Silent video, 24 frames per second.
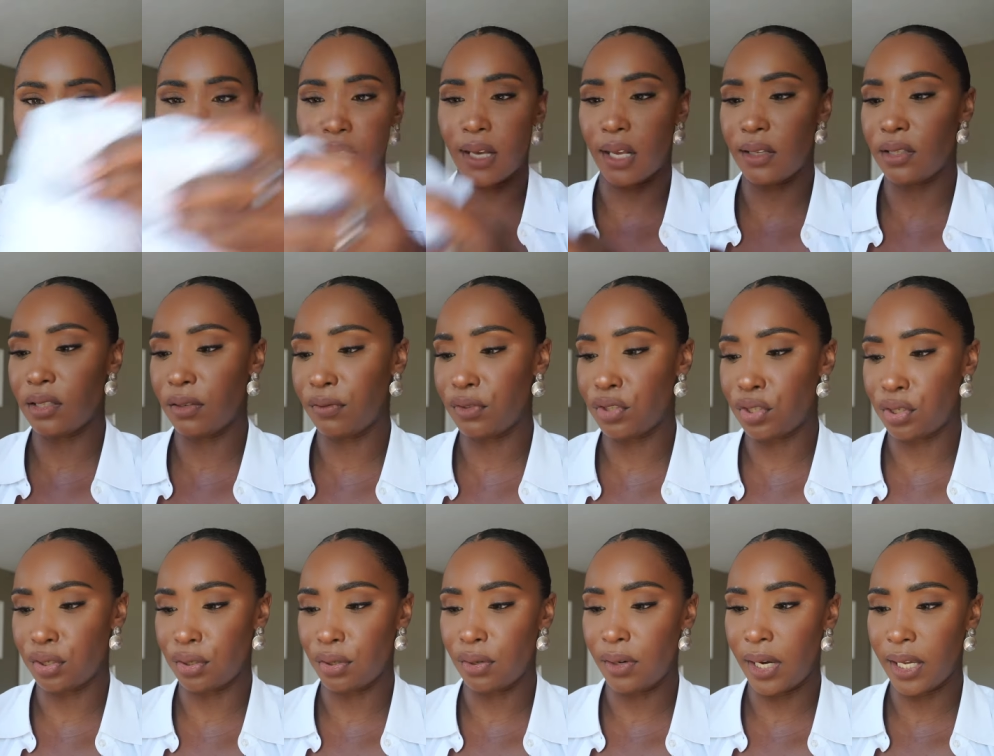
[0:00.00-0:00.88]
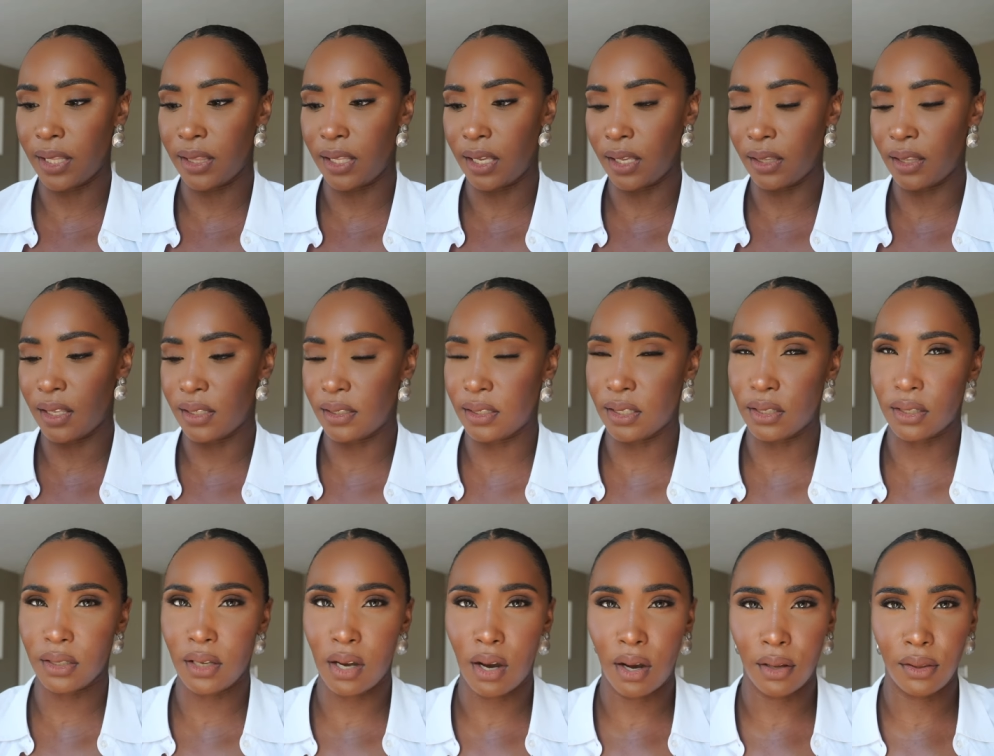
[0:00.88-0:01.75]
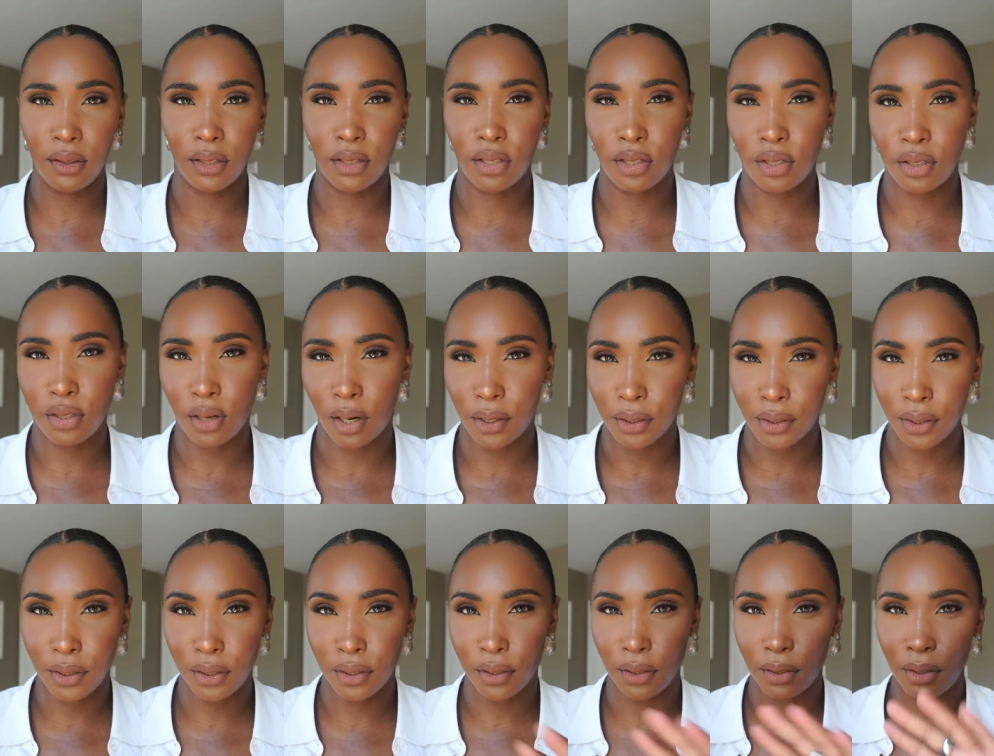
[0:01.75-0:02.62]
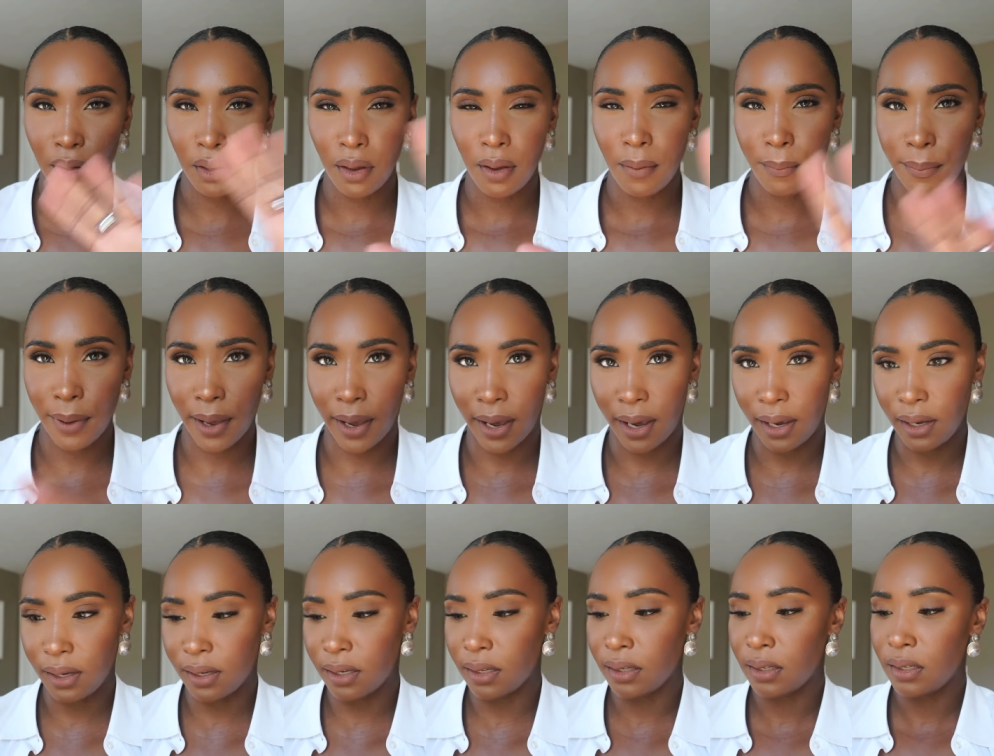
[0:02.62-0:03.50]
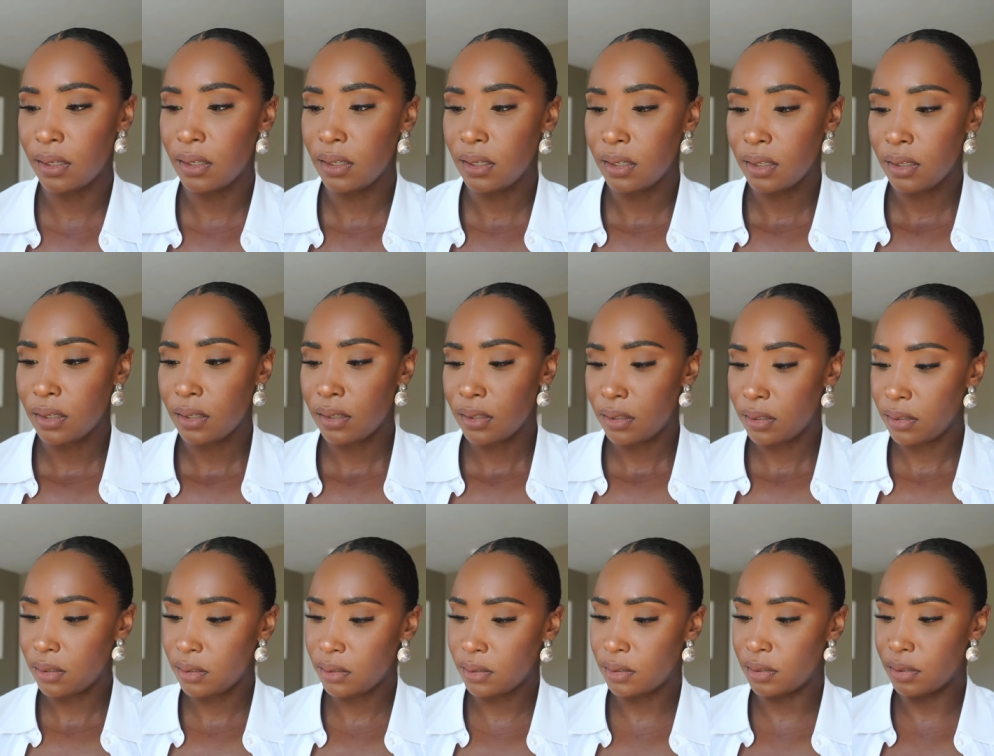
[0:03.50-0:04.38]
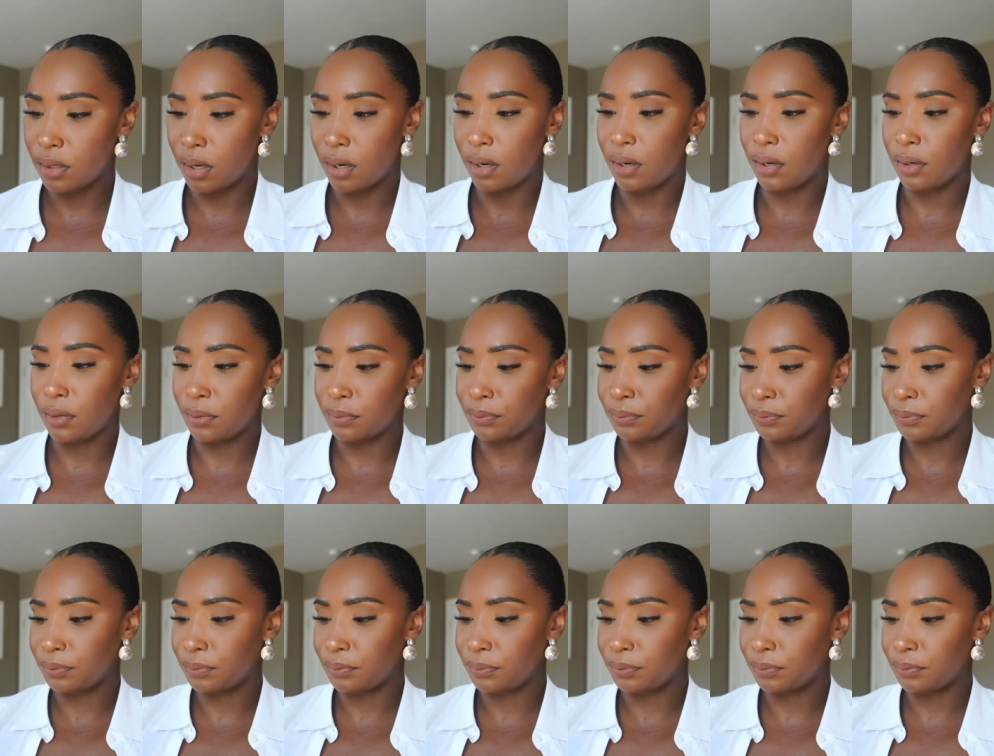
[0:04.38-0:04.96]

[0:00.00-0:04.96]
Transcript: sets of two. I think this is called the starter pack. So